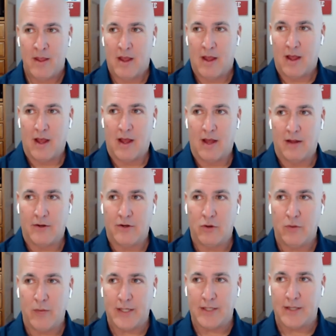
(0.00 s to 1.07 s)
Uh, two
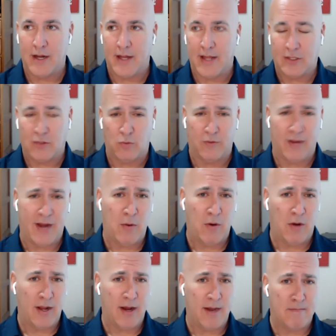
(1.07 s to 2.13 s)
weeks into that, so now we're
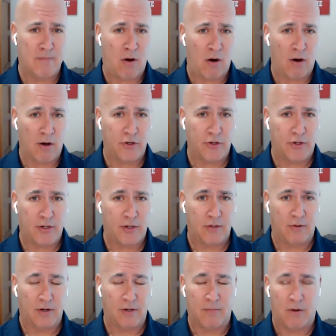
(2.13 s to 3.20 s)
looking at March,
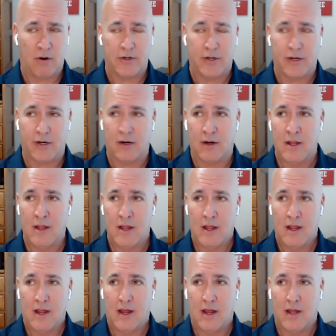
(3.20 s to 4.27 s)
we're into March here.
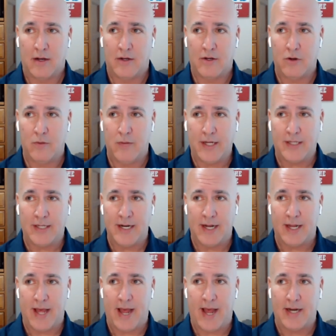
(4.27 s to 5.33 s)
Uh, two weeks into
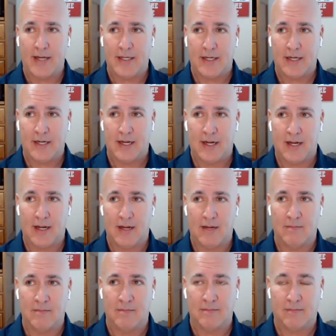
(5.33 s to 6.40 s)
that,
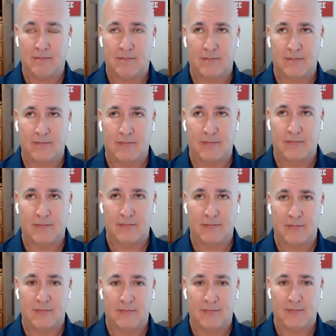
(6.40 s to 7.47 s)
um,
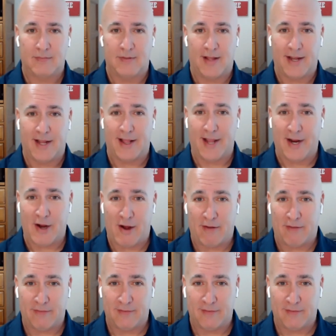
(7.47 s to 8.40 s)
I get laid off.